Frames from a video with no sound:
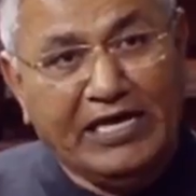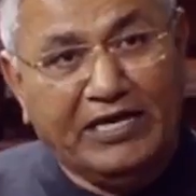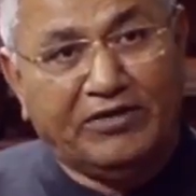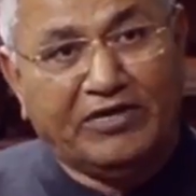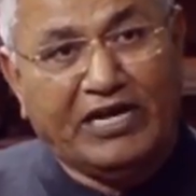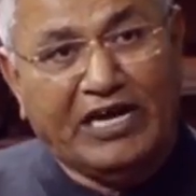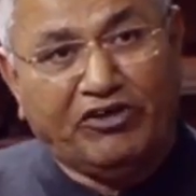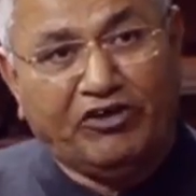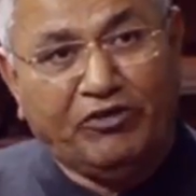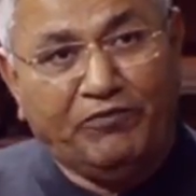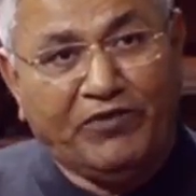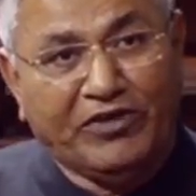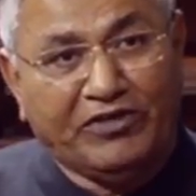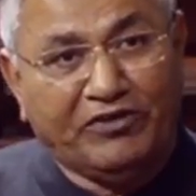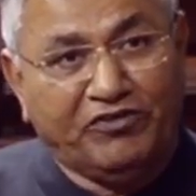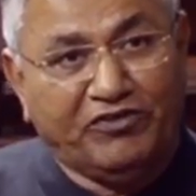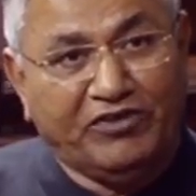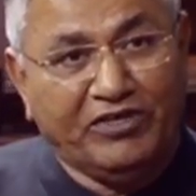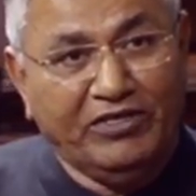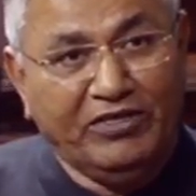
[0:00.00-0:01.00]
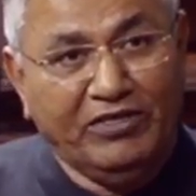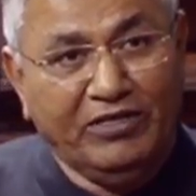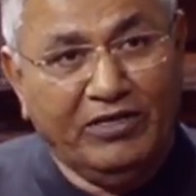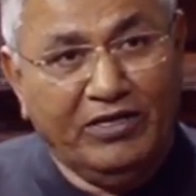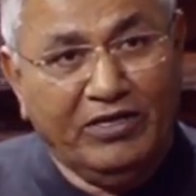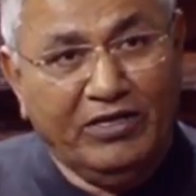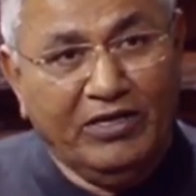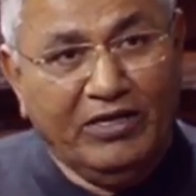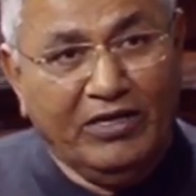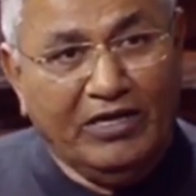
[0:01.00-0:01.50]
year rectification
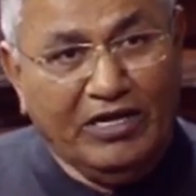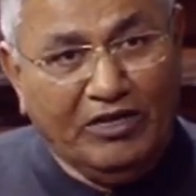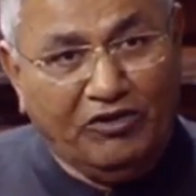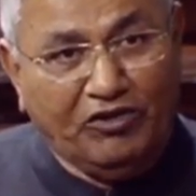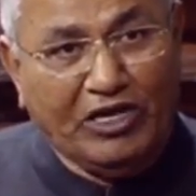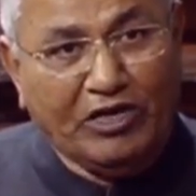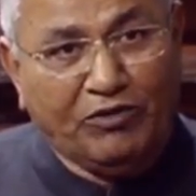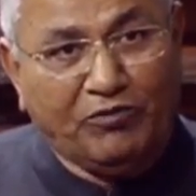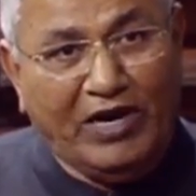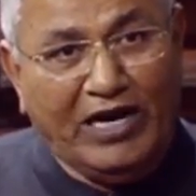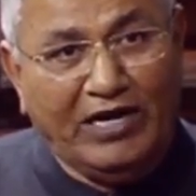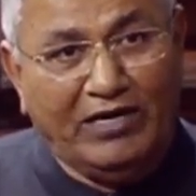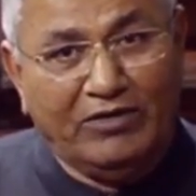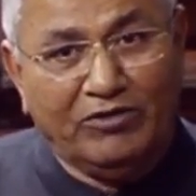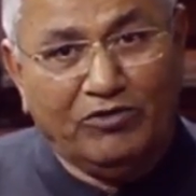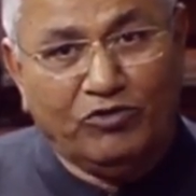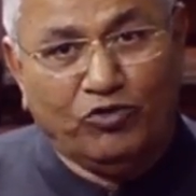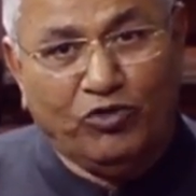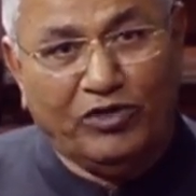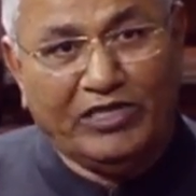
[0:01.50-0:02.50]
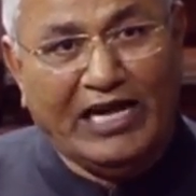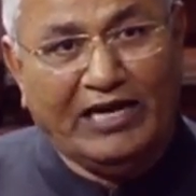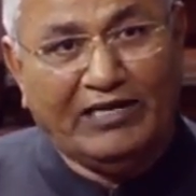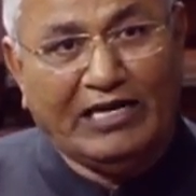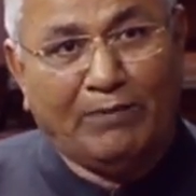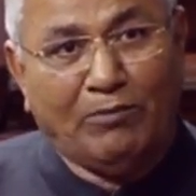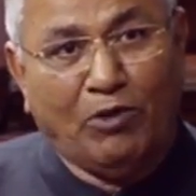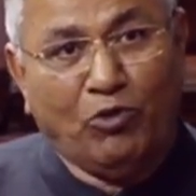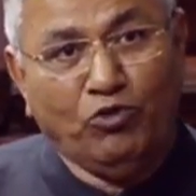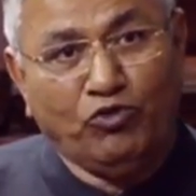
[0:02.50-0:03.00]
is required. So
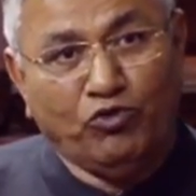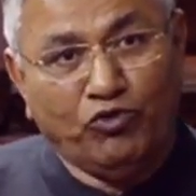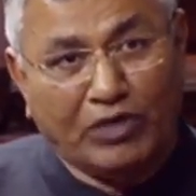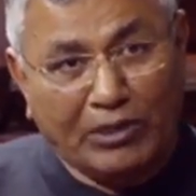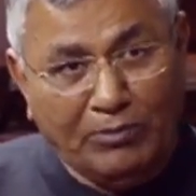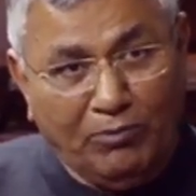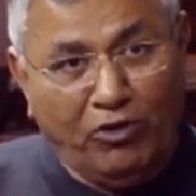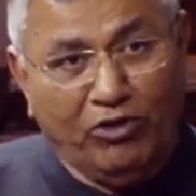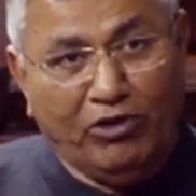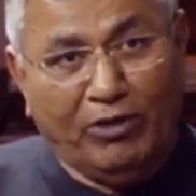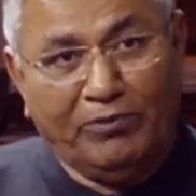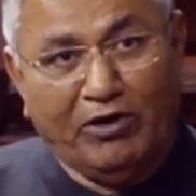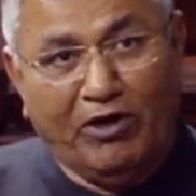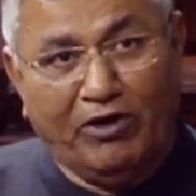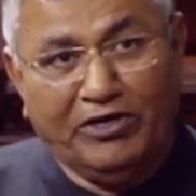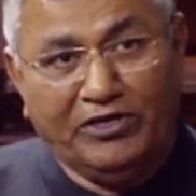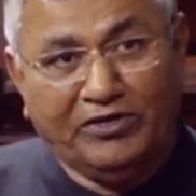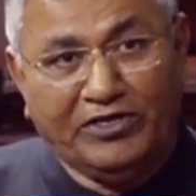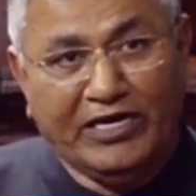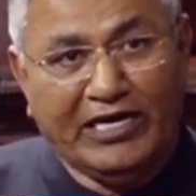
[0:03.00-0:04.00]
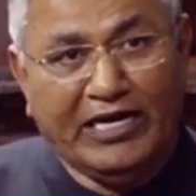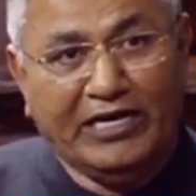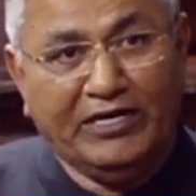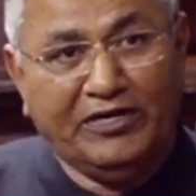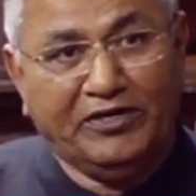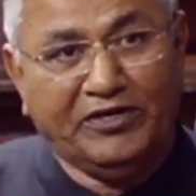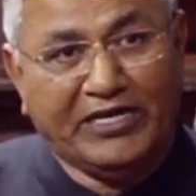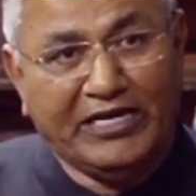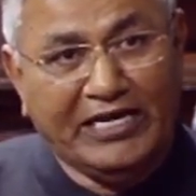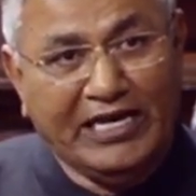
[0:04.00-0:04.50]
that amount to removal of the auditor, and
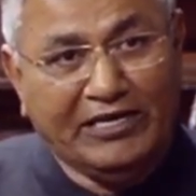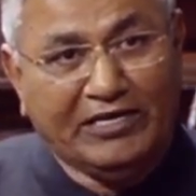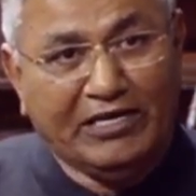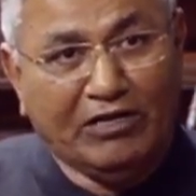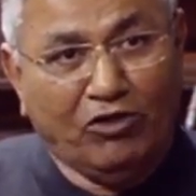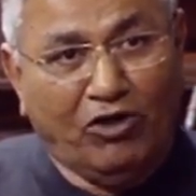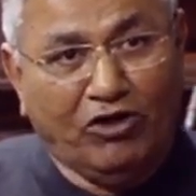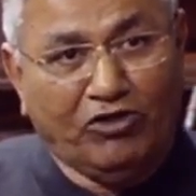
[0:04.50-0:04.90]
it creates a